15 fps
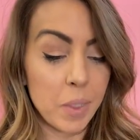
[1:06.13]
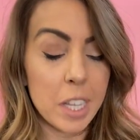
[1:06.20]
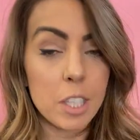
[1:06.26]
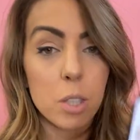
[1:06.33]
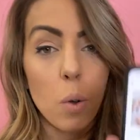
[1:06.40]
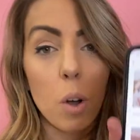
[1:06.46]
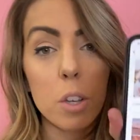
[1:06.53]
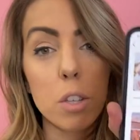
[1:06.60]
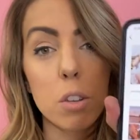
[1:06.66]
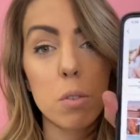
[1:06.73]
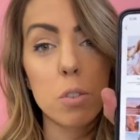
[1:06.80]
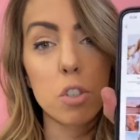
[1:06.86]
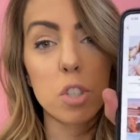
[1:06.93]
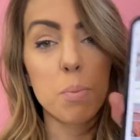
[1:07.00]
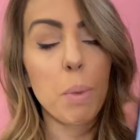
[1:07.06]
So all you do
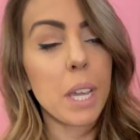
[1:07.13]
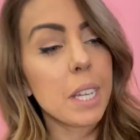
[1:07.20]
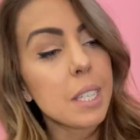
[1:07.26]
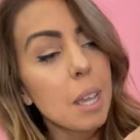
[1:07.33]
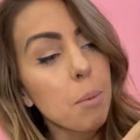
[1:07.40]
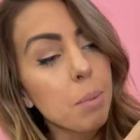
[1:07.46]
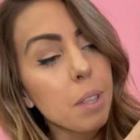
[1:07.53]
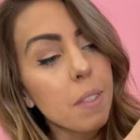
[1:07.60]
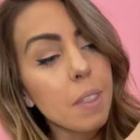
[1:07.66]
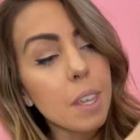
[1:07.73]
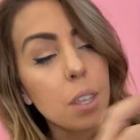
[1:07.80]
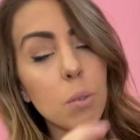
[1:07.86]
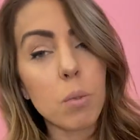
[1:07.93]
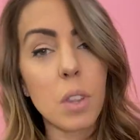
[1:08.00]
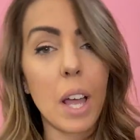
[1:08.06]
is just pick a template that
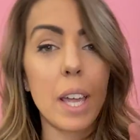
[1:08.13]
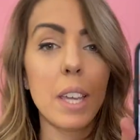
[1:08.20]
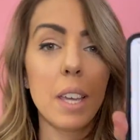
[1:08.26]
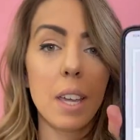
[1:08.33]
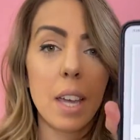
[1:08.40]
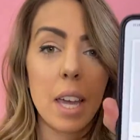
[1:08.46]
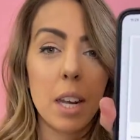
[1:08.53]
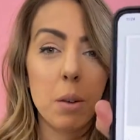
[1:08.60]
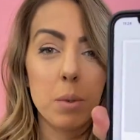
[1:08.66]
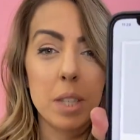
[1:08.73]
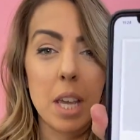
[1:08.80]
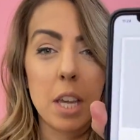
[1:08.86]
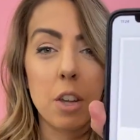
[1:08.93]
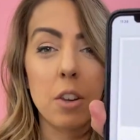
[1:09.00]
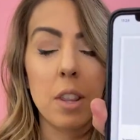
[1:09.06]
you like and it will
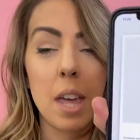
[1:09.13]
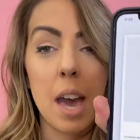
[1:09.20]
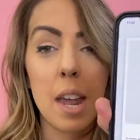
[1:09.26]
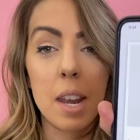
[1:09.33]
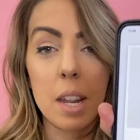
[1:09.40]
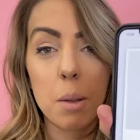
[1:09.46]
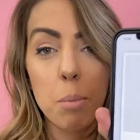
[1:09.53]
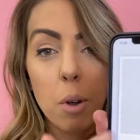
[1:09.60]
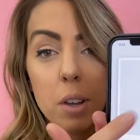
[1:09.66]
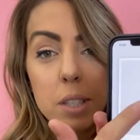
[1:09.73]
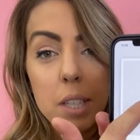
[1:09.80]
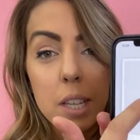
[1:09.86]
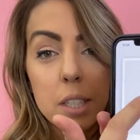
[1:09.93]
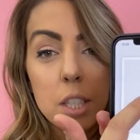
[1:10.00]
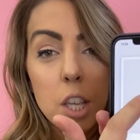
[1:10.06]
take you to the editing
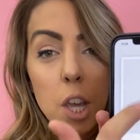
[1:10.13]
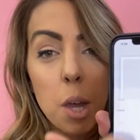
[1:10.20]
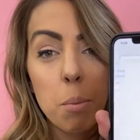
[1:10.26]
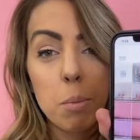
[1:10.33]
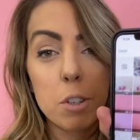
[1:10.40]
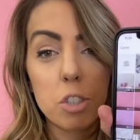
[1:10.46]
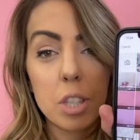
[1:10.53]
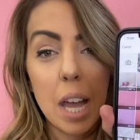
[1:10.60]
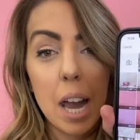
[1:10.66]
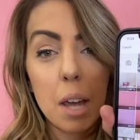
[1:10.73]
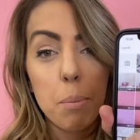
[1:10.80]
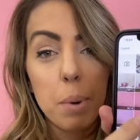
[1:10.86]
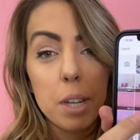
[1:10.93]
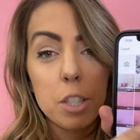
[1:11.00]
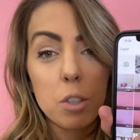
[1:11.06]
process. Push the
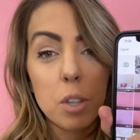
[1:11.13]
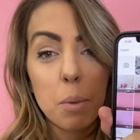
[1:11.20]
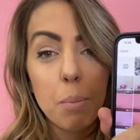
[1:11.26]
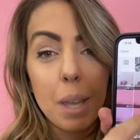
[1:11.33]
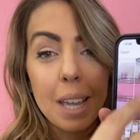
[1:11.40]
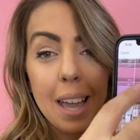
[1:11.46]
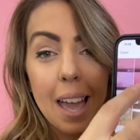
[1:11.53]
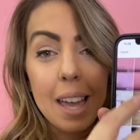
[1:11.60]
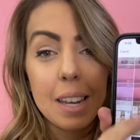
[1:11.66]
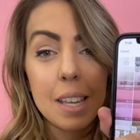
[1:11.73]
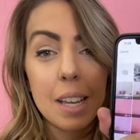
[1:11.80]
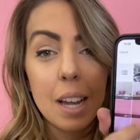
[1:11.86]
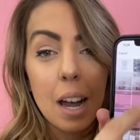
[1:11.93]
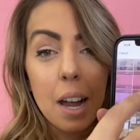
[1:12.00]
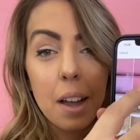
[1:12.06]
add button. You can pick
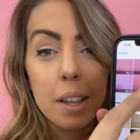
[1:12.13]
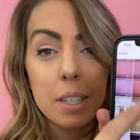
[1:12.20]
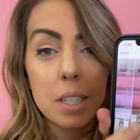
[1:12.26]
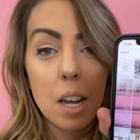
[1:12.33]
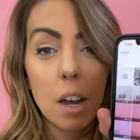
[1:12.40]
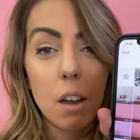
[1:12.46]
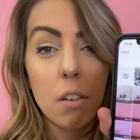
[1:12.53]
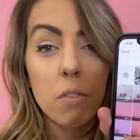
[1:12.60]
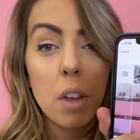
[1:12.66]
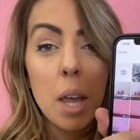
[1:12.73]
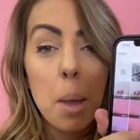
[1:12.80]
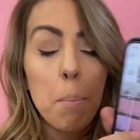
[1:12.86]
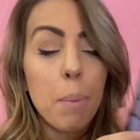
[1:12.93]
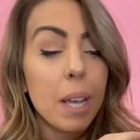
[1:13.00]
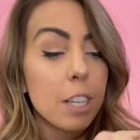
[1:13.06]
any kind of
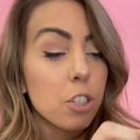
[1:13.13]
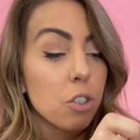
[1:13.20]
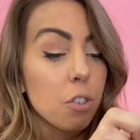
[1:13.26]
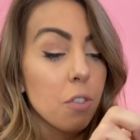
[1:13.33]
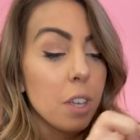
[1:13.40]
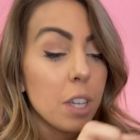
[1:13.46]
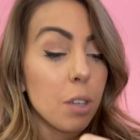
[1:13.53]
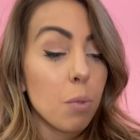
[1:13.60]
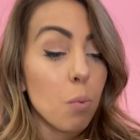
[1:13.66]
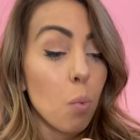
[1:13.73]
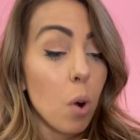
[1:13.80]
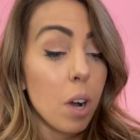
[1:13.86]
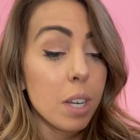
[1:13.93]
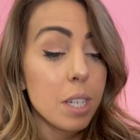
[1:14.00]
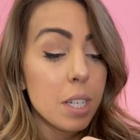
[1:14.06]
picture that you
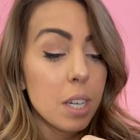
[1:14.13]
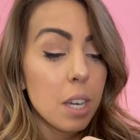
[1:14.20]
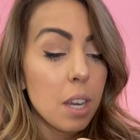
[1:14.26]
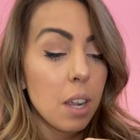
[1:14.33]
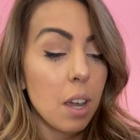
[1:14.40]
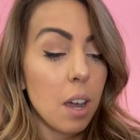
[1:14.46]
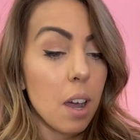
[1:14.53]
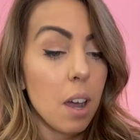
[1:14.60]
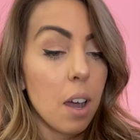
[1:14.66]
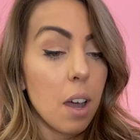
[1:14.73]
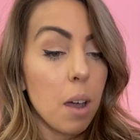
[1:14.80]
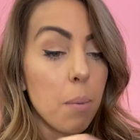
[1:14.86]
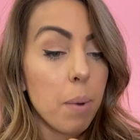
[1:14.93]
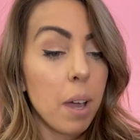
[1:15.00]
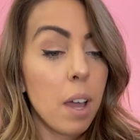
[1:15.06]
want.
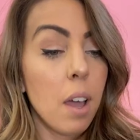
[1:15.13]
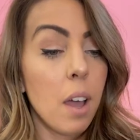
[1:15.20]
I